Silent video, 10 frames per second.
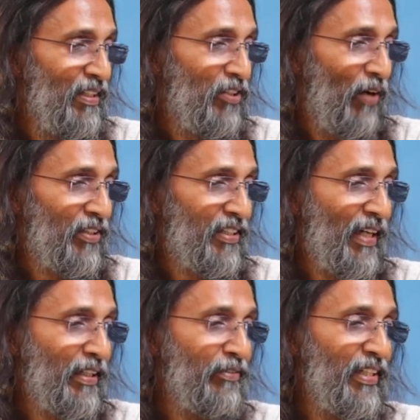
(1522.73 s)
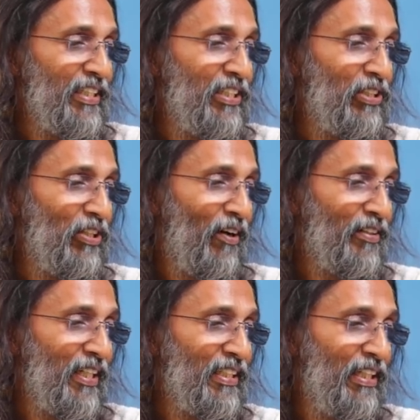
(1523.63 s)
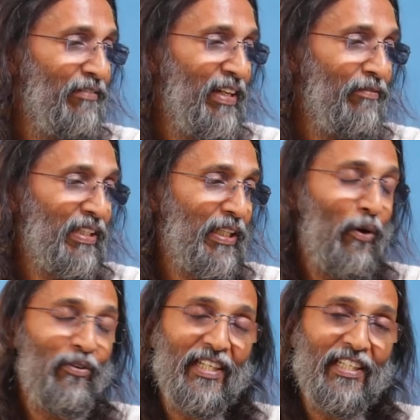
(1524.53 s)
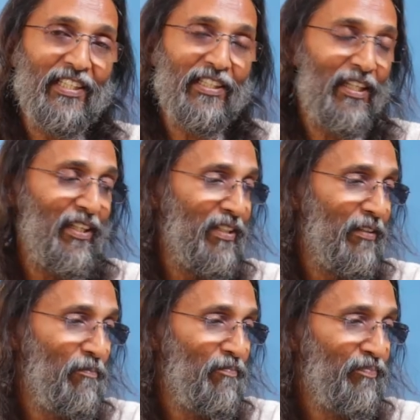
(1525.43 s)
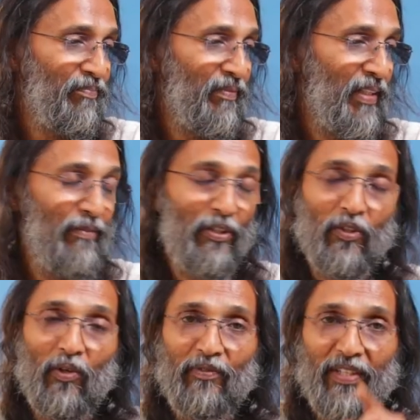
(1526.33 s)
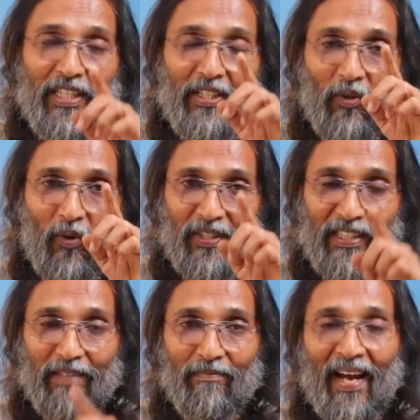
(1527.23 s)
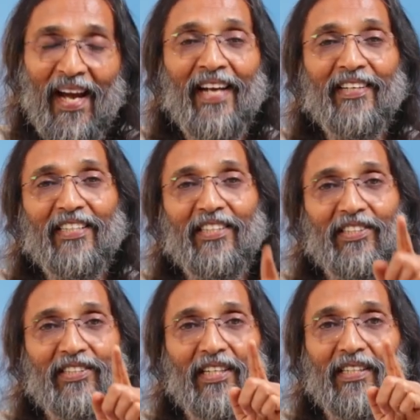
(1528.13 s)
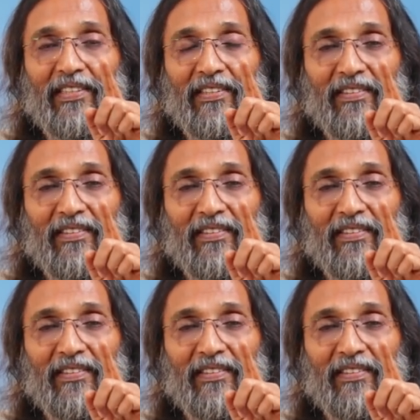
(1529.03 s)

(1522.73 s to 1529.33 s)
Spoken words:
So our sacrifice is not a giving without any return, even though we don't demand any return.